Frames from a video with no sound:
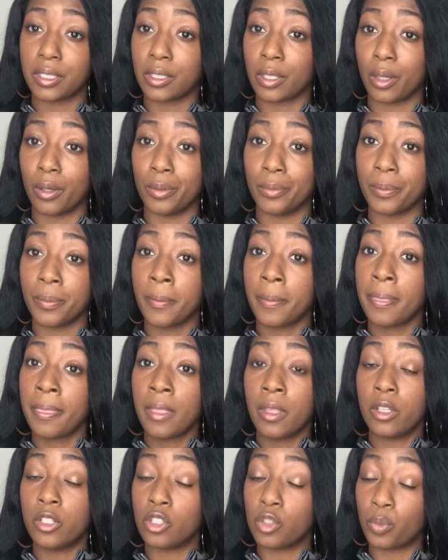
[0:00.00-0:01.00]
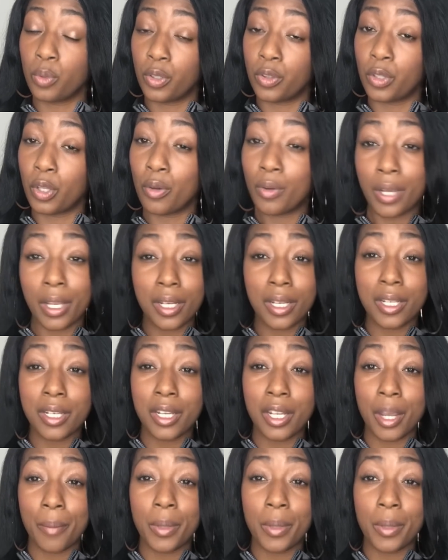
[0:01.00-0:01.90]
So just want to throw that in there.